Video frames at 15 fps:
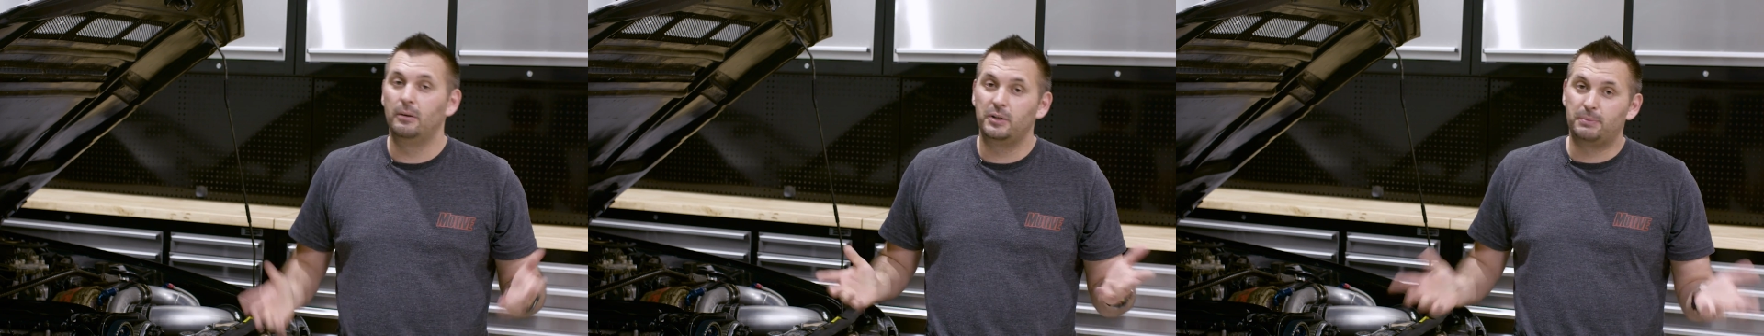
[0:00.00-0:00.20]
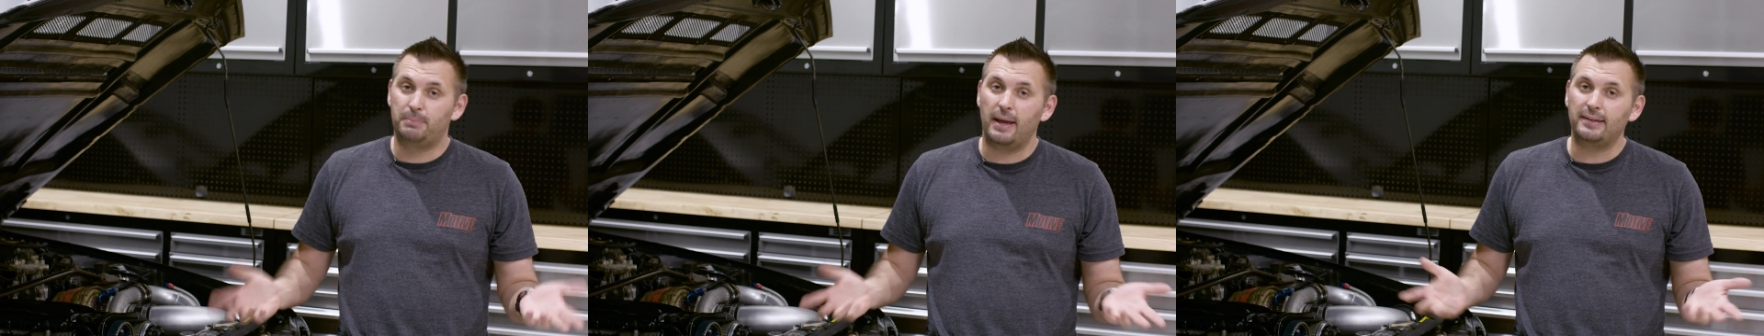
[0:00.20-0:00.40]

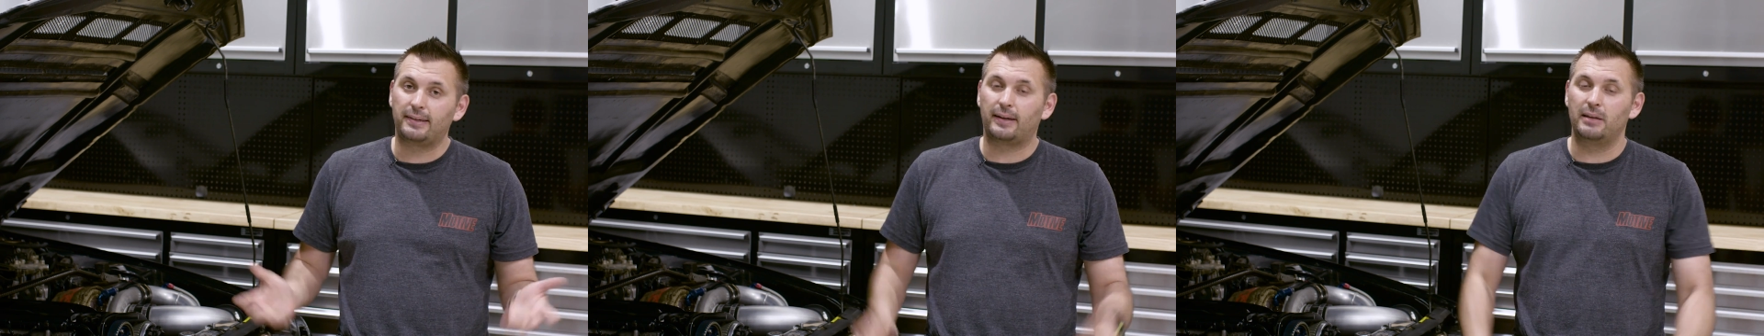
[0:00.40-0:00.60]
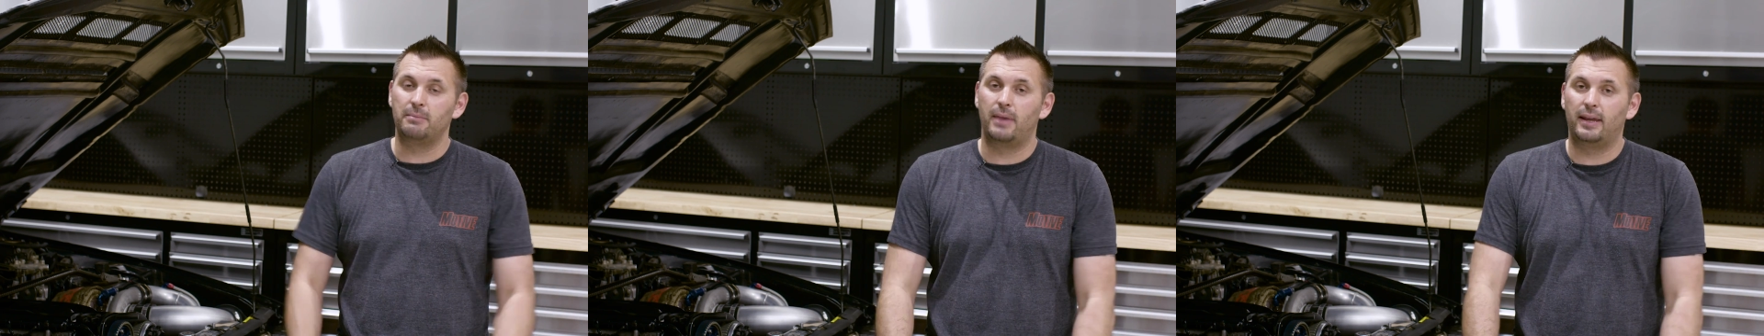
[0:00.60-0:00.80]
which
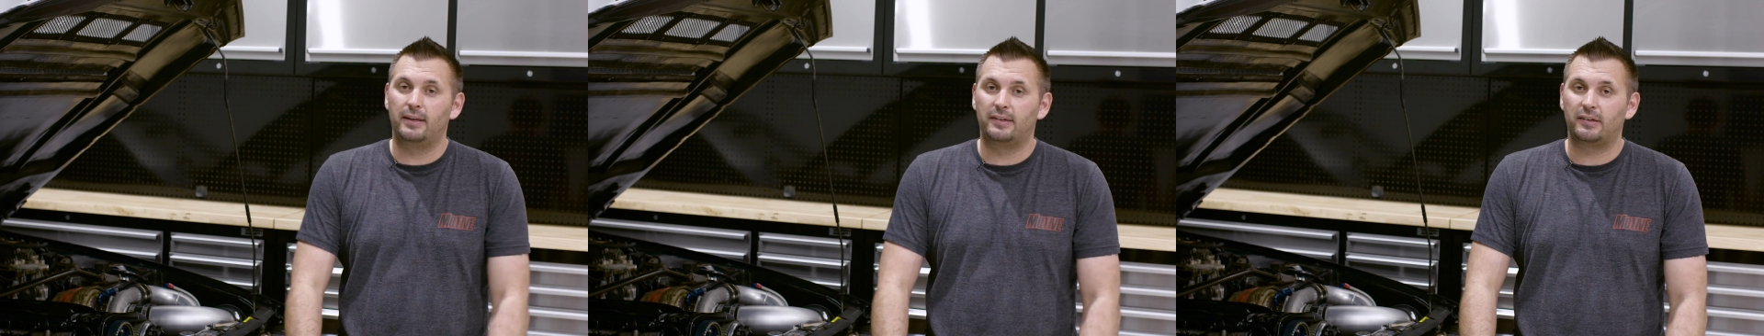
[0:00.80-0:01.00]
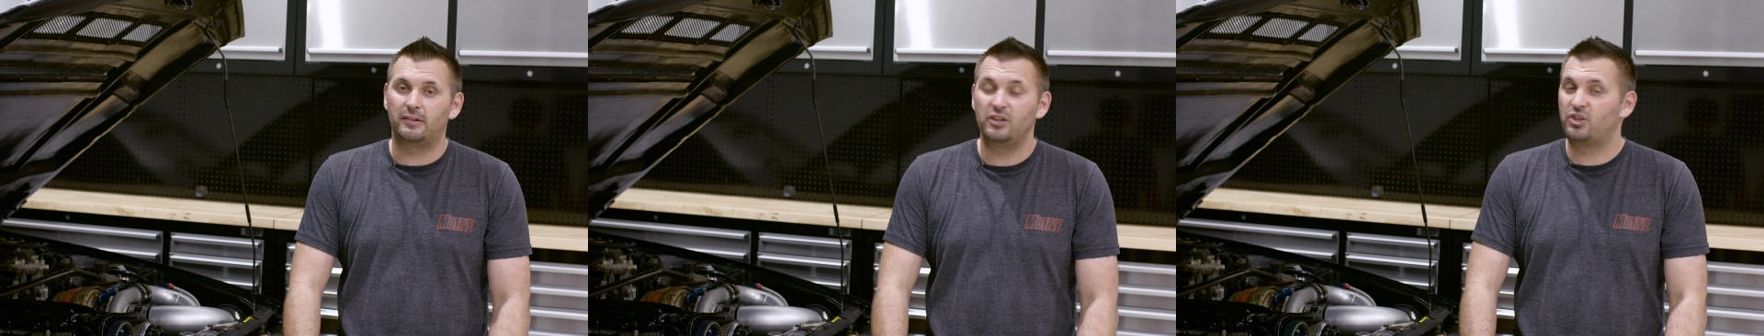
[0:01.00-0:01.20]
basically
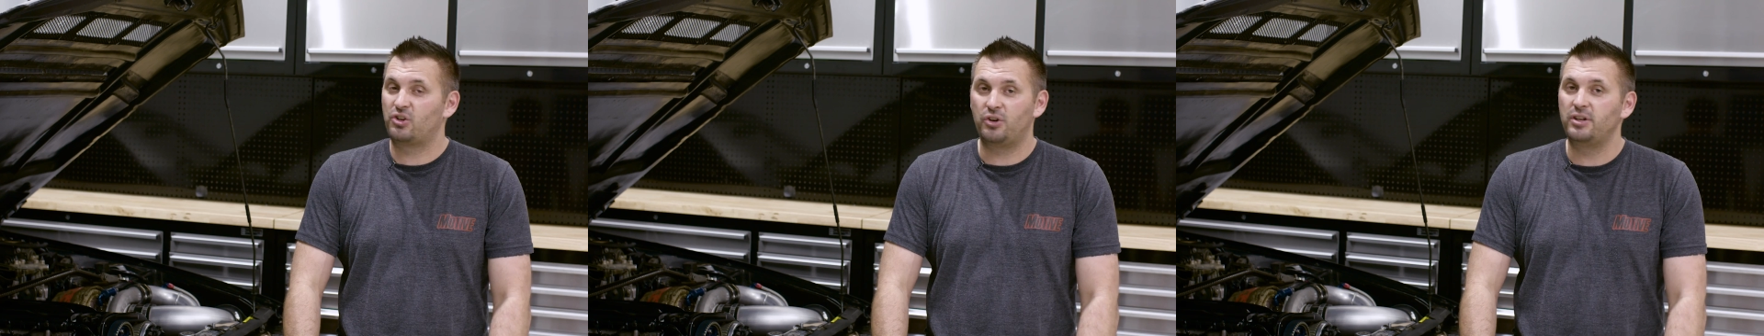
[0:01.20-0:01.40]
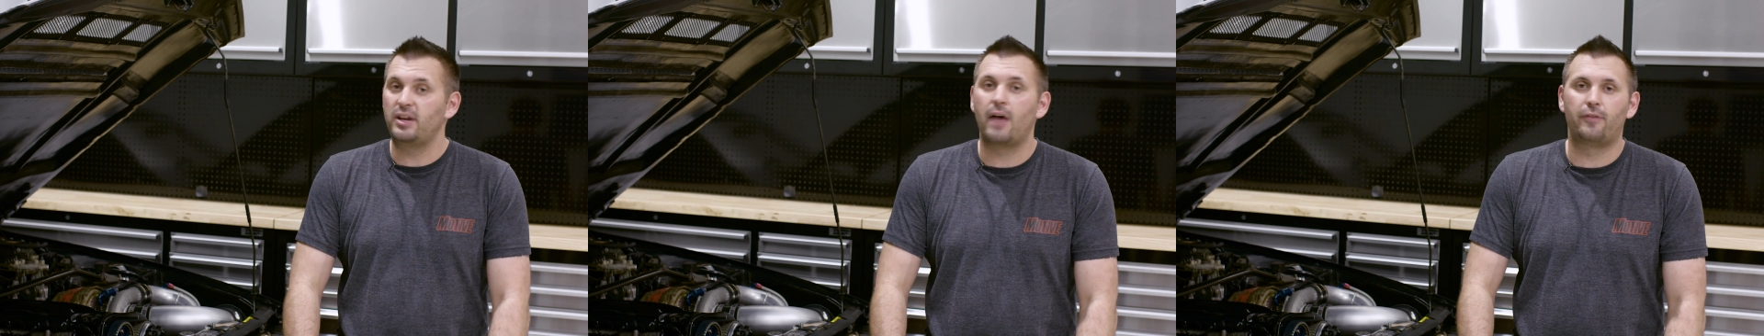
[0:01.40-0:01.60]
means you
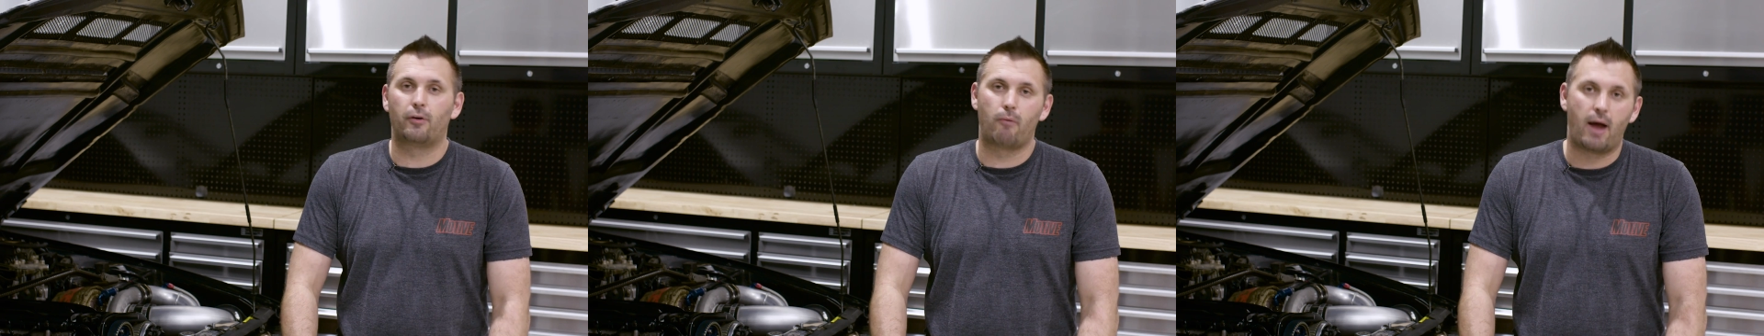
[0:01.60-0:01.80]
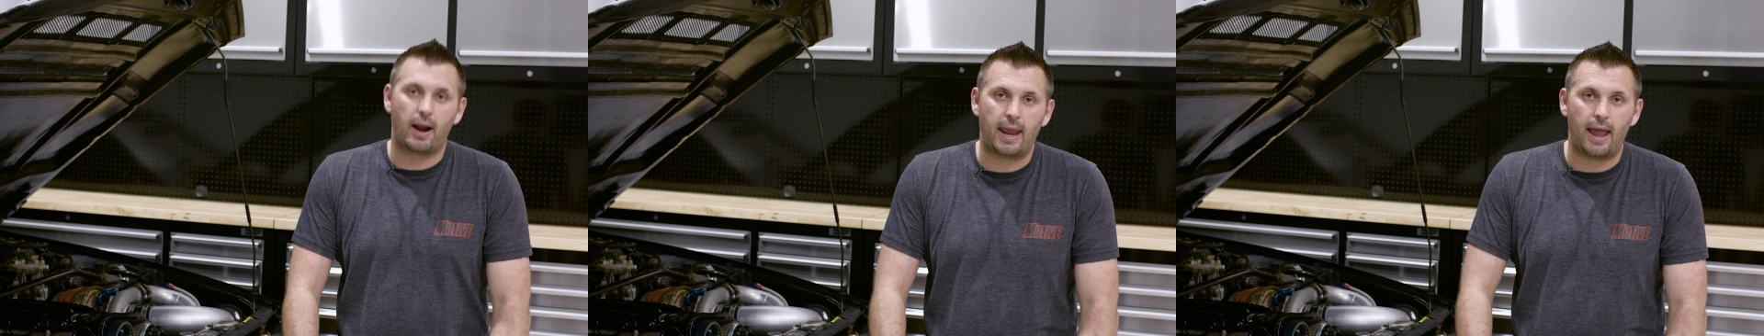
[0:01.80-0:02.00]
should never
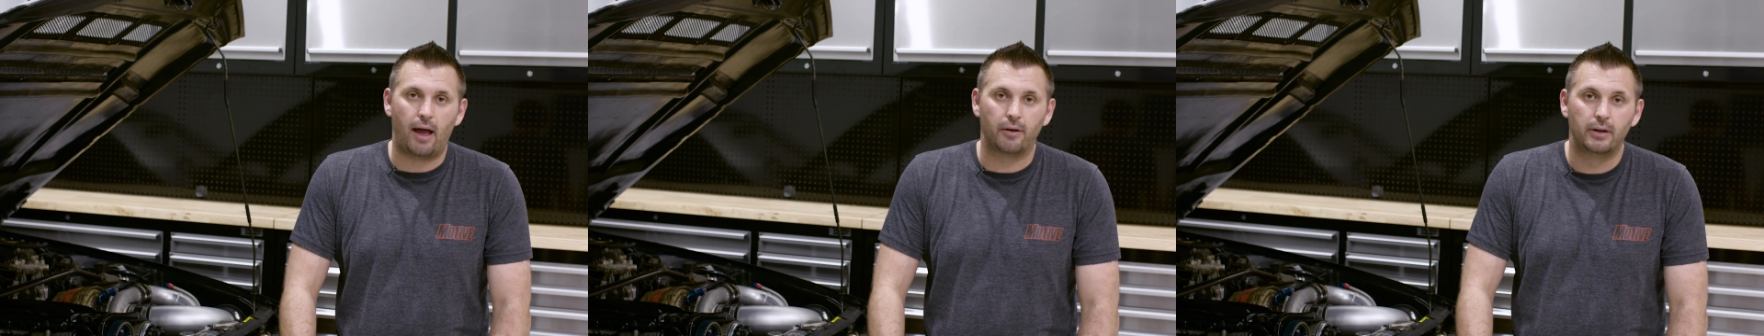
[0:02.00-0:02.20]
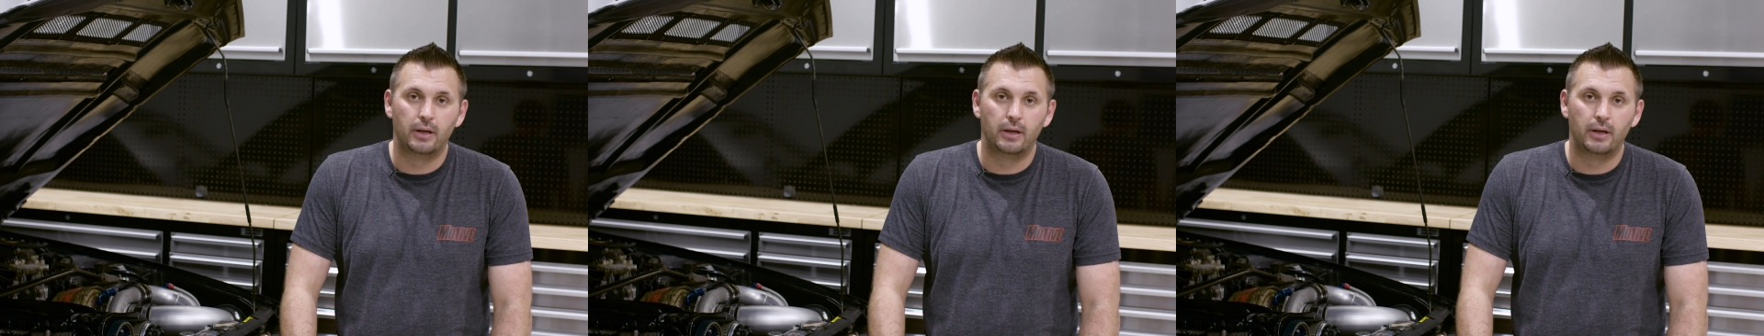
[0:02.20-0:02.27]
run out.